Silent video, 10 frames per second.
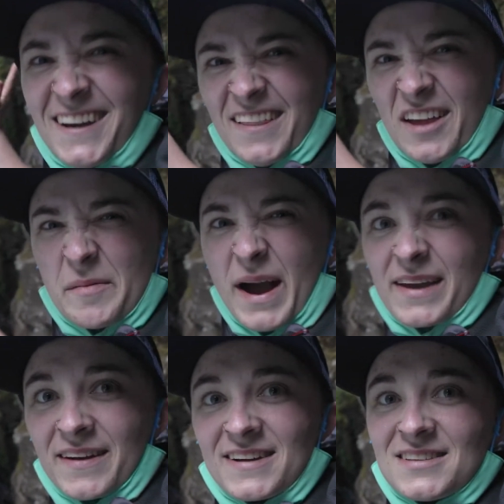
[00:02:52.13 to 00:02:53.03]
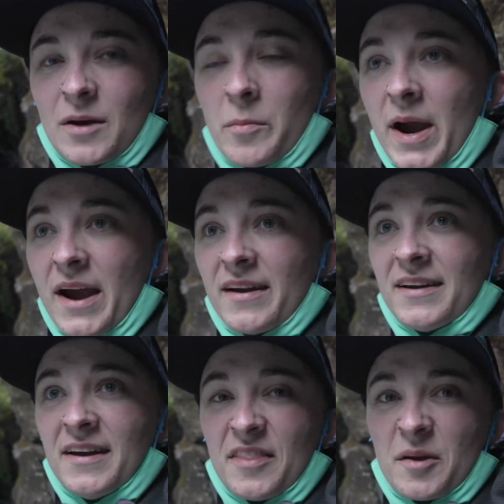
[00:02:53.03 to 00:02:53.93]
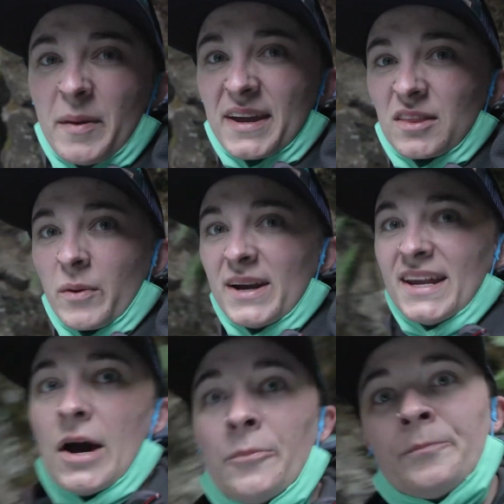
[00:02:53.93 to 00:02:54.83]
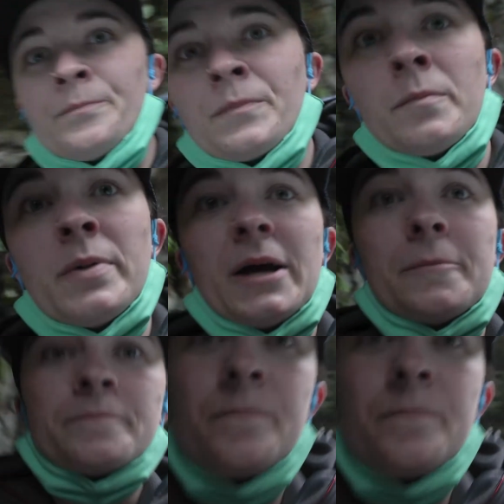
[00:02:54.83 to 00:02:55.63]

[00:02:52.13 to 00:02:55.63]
They're back there somewhere. They're making their way down, but